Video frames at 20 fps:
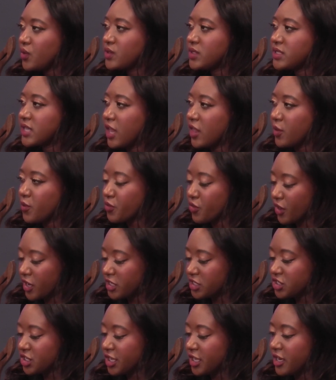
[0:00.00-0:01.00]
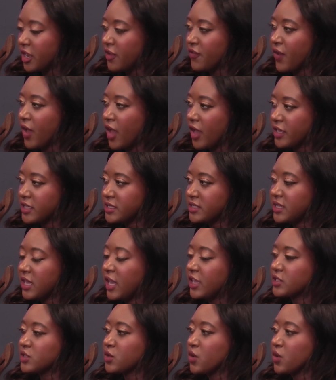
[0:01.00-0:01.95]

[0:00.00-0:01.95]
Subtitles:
celebration of us as a